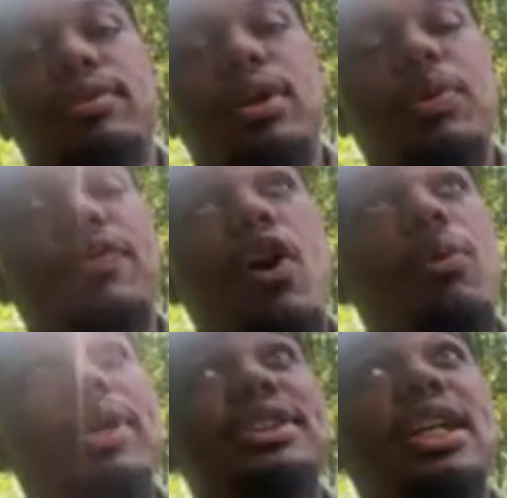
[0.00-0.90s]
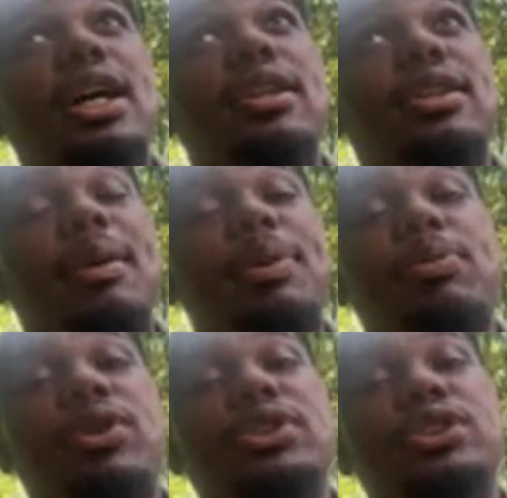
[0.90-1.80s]
that we've always done, that
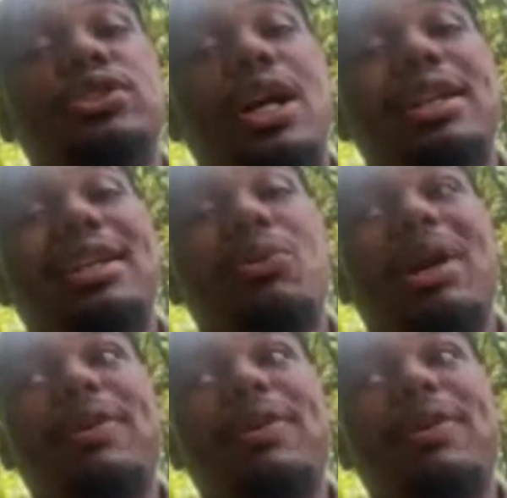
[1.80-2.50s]
people are just trying to get away